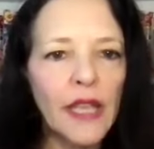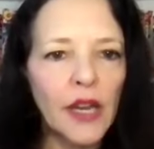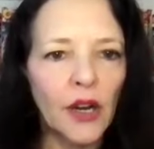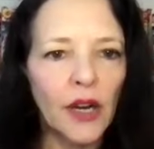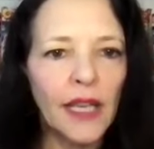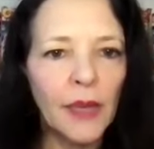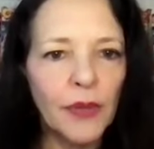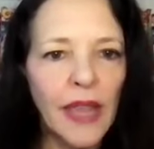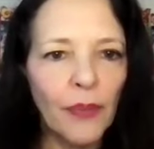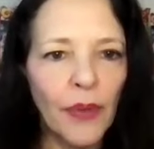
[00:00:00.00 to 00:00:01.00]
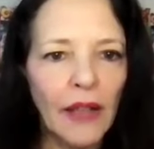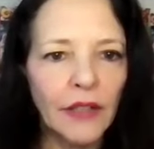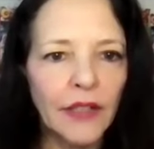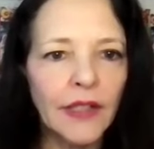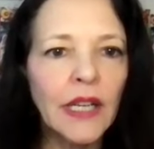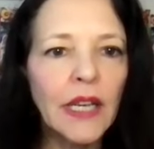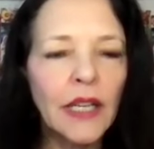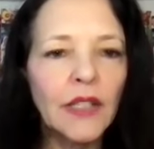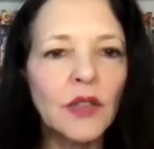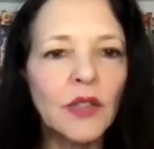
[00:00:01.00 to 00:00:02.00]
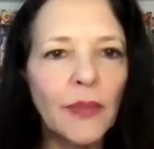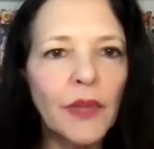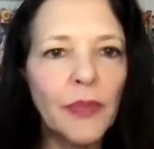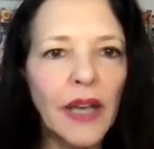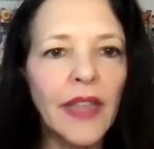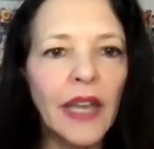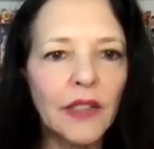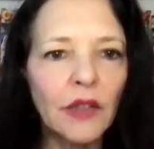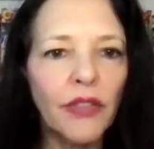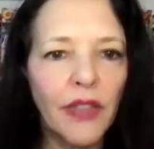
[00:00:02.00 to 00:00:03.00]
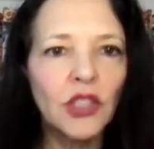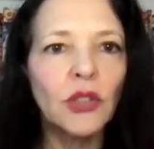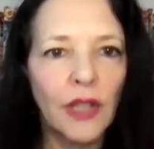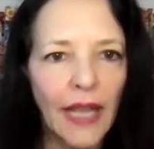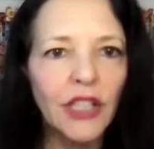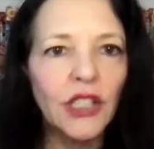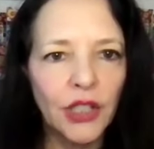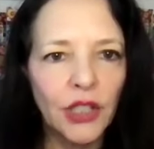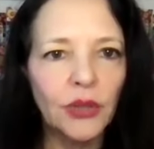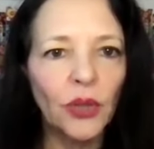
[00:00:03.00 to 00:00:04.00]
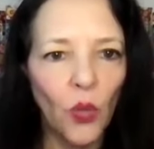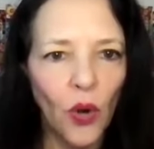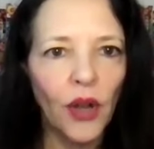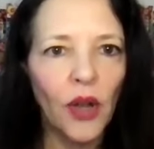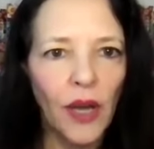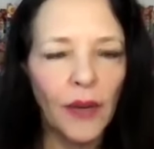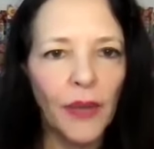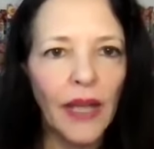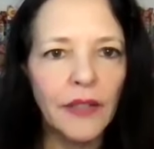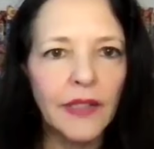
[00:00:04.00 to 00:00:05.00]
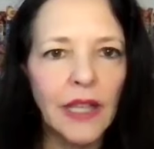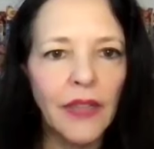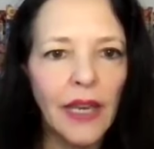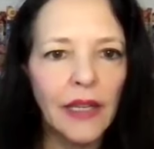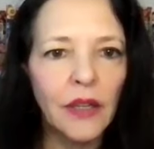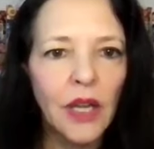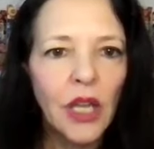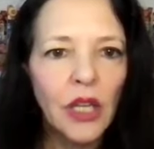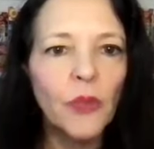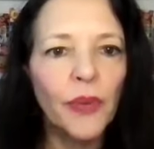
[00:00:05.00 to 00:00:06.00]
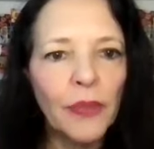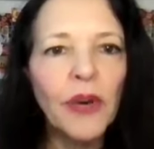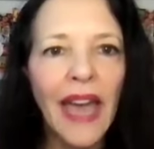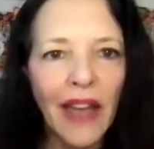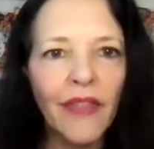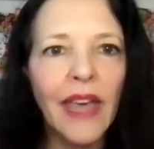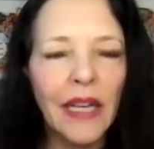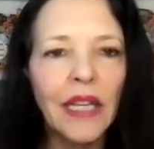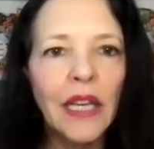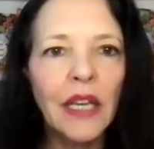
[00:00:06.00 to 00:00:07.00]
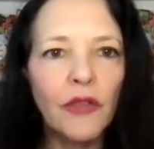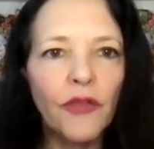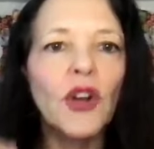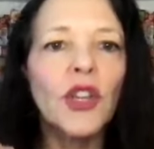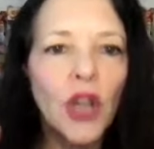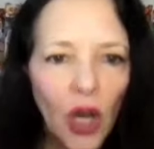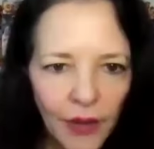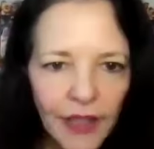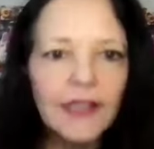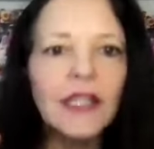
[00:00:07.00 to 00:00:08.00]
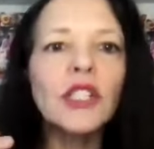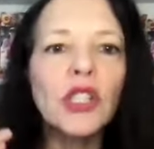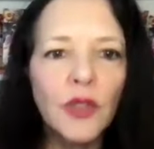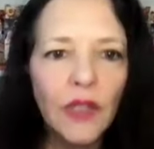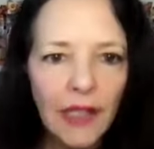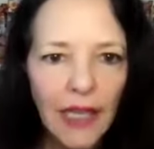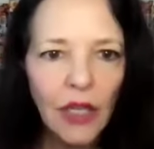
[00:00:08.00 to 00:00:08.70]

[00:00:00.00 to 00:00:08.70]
ear and keeping that balanced. Yeah. So tell me about that. Is there things you could actually do to work on balancing that? People have that vertigo and these issues as